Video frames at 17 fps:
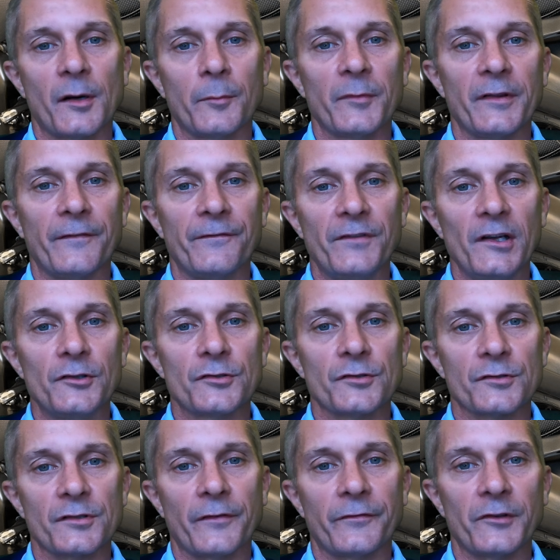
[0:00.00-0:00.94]
some of the
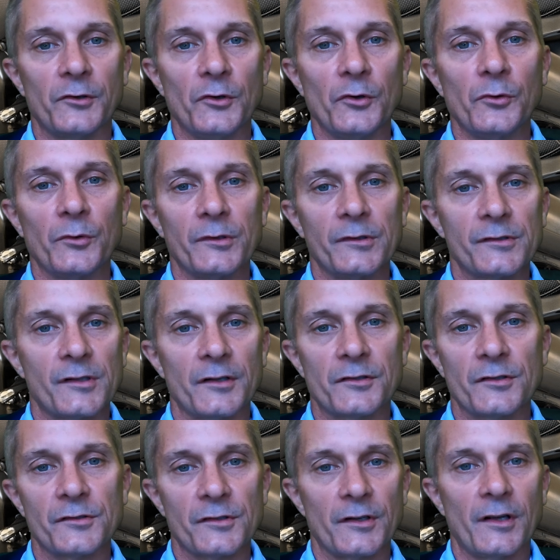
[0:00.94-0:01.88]
features of the new one,
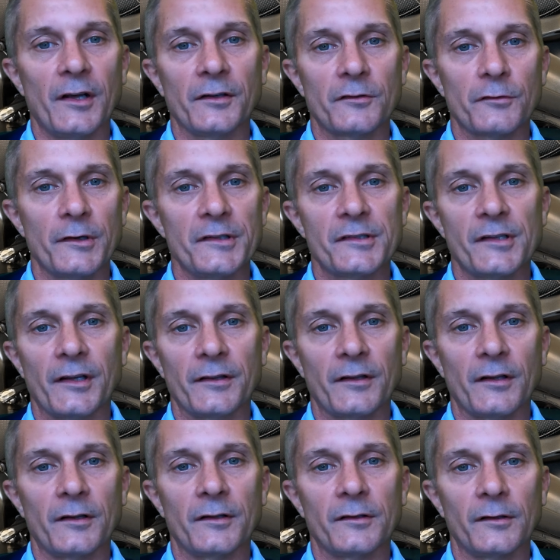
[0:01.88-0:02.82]
such as
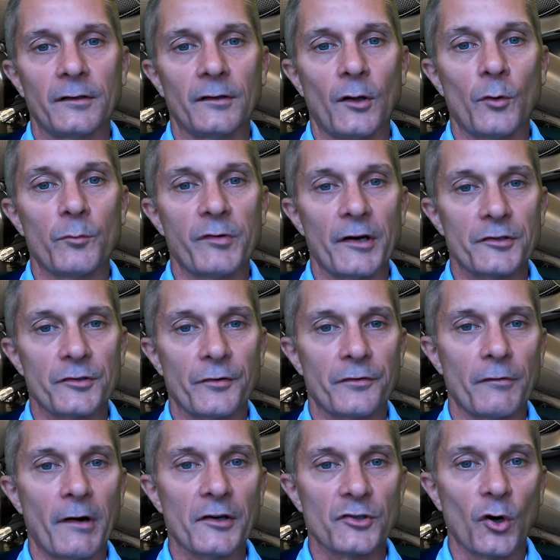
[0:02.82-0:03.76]
increasing the low pressure
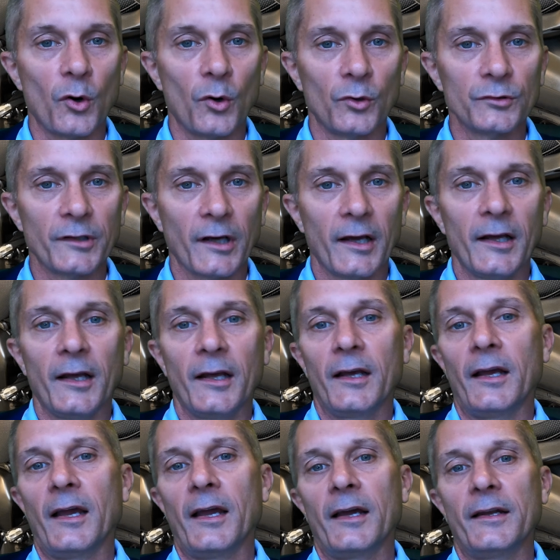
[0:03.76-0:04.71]
threshold
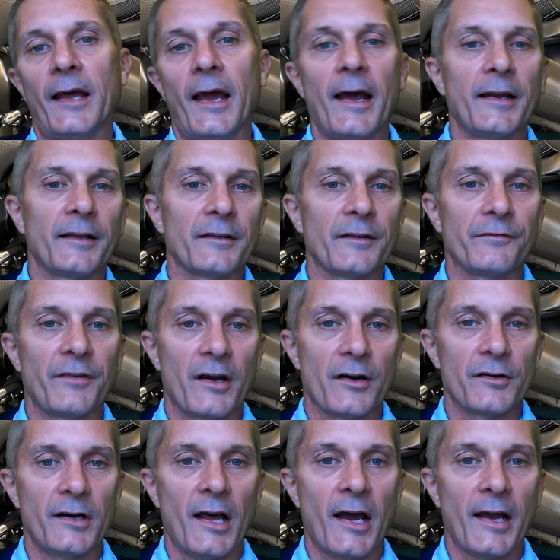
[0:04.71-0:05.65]
and adding the
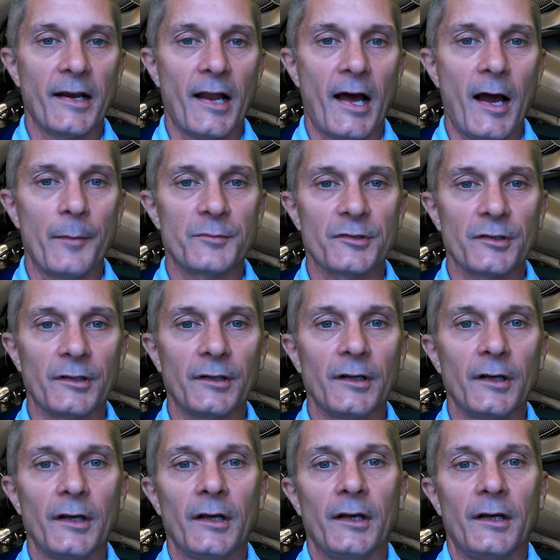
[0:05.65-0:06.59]
Fahrenheit
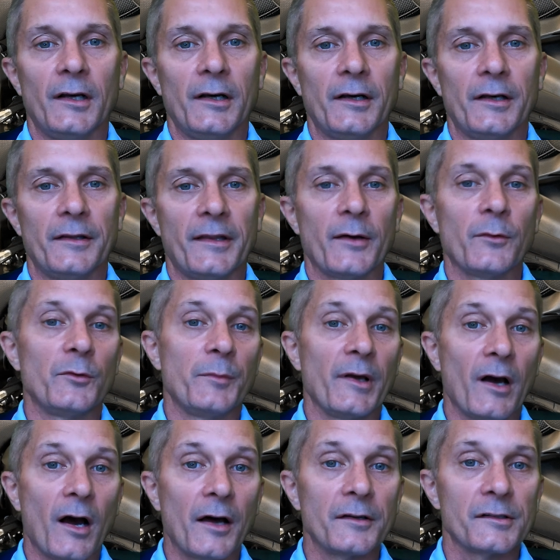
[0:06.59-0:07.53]
option, they would
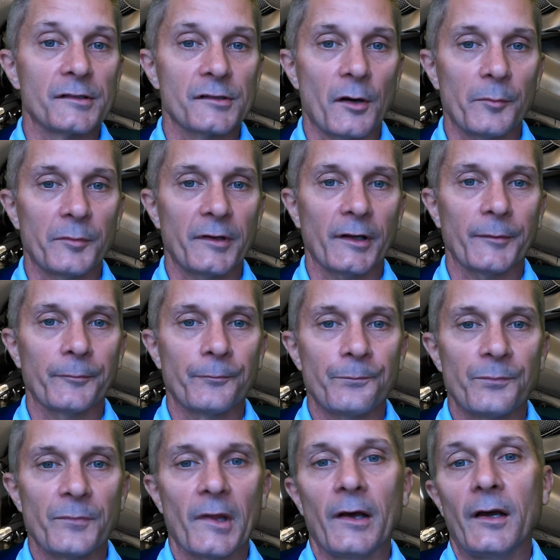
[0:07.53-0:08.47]
be on to something.
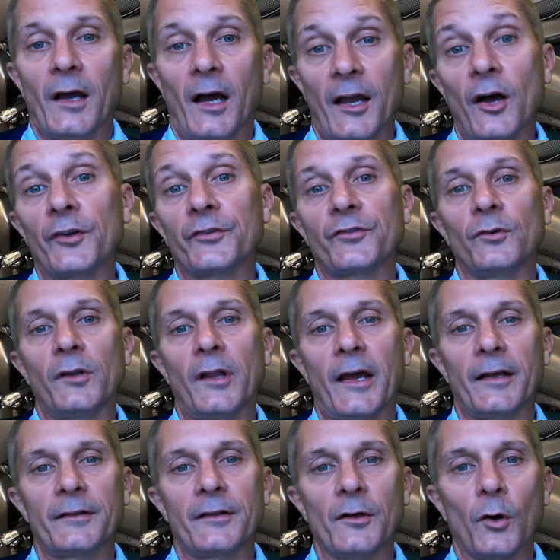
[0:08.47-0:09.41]
I also
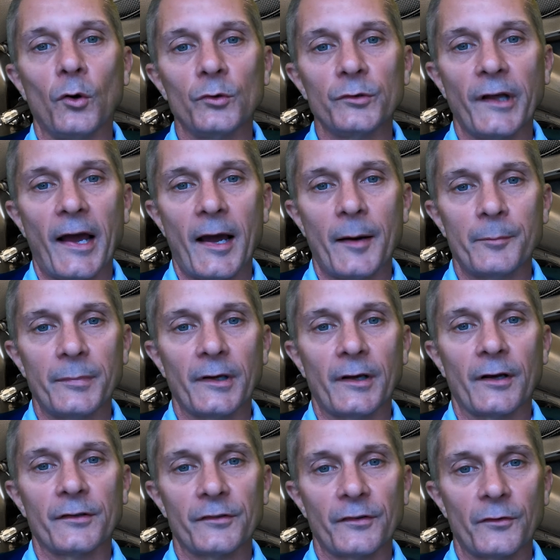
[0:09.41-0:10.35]
like the old app
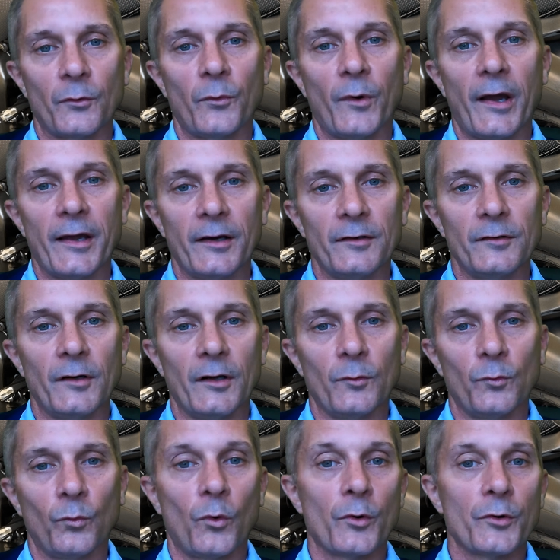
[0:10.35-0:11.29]
because of the way
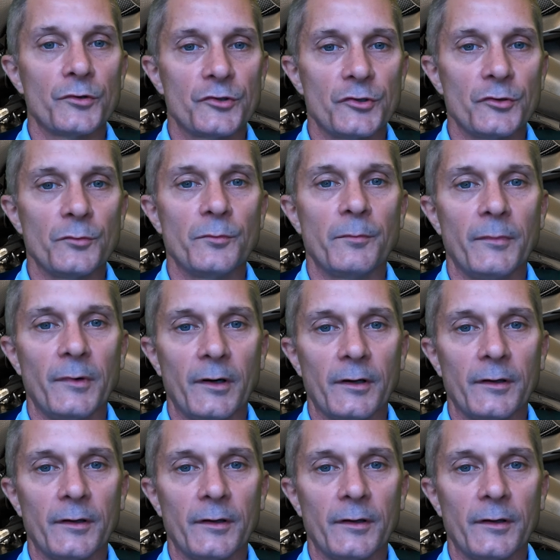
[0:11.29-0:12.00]
it warns you